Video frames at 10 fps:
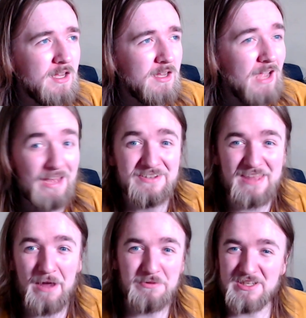And
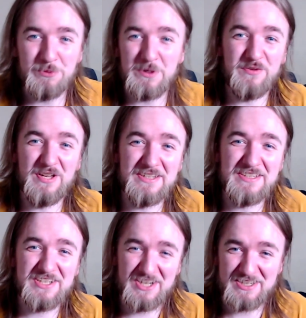that was a little bit of a
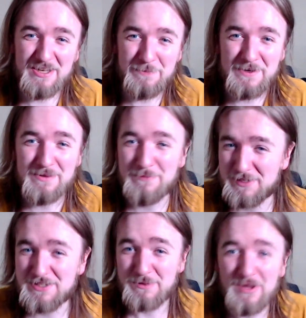dejected opinion
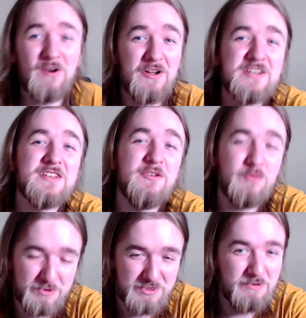because we are going to go
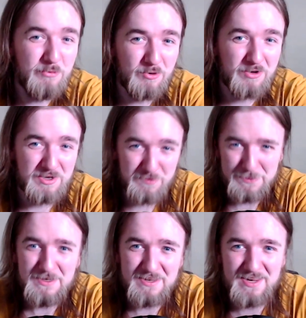forward to the more kind of
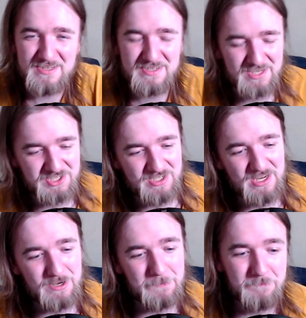opinionated section now.